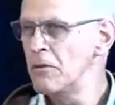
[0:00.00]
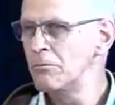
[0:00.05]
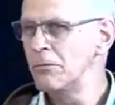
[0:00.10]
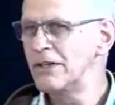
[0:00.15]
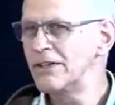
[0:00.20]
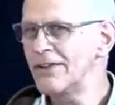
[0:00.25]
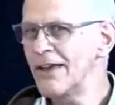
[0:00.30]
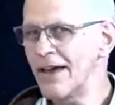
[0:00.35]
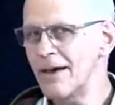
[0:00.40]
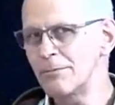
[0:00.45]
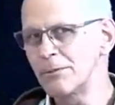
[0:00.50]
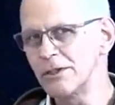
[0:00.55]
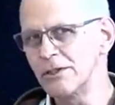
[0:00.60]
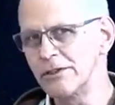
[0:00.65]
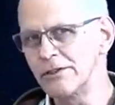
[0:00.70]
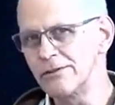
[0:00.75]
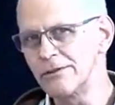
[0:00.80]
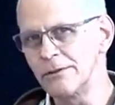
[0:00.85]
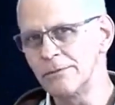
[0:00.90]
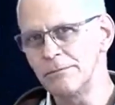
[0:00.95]

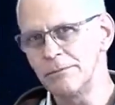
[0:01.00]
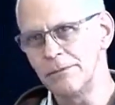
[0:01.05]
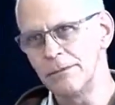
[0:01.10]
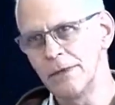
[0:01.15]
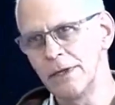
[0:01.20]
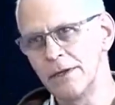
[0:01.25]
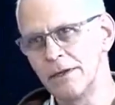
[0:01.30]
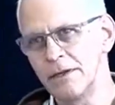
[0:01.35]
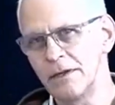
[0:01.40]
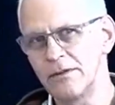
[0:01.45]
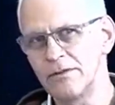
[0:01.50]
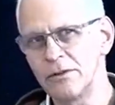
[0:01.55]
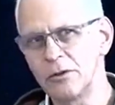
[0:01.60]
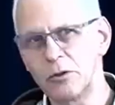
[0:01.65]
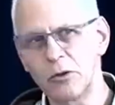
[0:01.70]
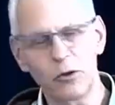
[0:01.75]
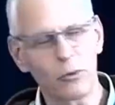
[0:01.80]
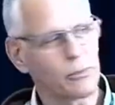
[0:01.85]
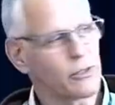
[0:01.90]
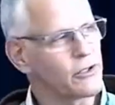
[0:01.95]
Metabolism is a
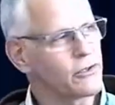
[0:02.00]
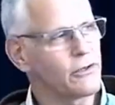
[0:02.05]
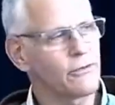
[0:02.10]
little bit